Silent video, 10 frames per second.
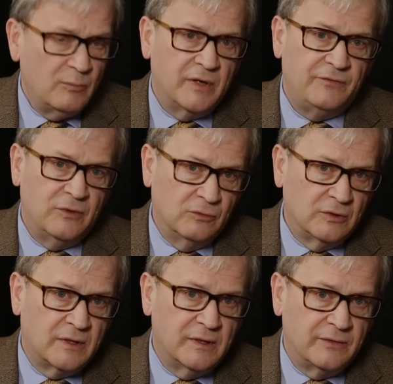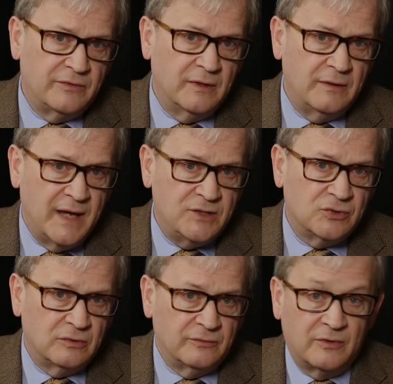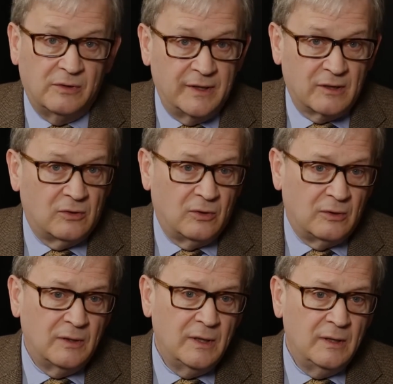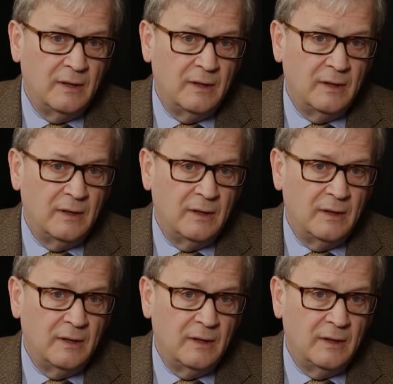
But if you look at the nature of clinical